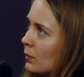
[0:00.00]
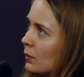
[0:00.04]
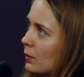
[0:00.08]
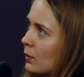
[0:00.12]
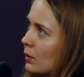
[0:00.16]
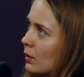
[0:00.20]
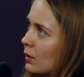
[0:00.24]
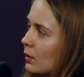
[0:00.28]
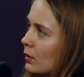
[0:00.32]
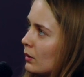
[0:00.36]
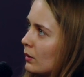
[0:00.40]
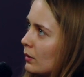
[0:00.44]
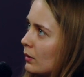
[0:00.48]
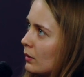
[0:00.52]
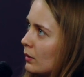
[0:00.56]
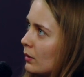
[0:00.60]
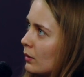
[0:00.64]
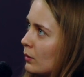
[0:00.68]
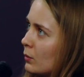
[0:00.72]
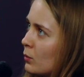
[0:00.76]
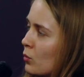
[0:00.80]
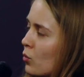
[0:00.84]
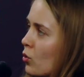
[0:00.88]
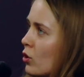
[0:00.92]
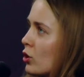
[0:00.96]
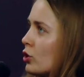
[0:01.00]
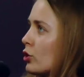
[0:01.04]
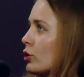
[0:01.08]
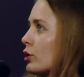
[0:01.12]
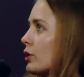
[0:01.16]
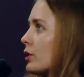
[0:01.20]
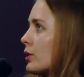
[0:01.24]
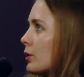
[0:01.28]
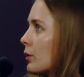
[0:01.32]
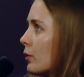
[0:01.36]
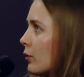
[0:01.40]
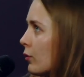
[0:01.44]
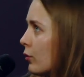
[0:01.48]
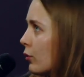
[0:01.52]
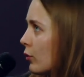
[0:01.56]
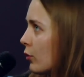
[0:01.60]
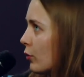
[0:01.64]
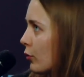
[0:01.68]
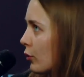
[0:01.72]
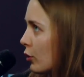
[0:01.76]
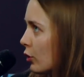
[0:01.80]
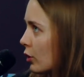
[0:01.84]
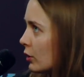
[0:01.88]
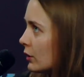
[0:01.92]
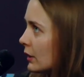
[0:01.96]
russian adversary are not
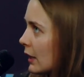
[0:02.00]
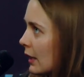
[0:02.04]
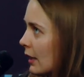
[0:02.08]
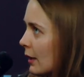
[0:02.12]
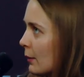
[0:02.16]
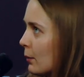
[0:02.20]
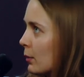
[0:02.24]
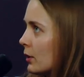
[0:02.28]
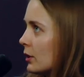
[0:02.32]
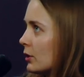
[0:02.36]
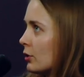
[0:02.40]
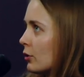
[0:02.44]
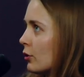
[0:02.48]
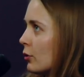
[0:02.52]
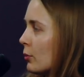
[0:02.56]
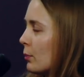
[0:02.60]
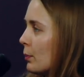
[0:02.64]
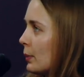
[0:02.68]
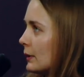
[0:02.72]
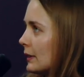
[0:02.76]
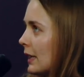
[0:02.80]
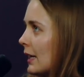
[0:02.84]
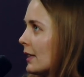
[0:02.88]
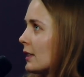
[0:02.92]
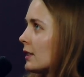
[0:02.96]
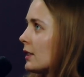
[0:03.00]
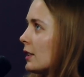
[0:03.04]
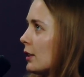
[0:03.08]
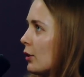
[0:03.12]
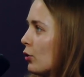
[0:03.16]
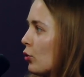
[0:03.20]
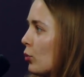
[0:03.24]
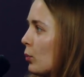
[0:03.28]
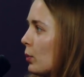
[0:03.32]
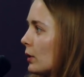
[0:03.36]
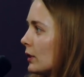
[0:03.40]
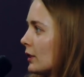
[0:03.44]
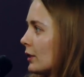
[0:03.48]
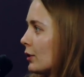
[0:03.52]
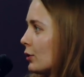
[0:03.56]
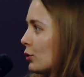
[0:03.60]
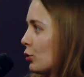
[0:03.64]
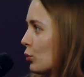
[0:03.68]
going to be happy out of that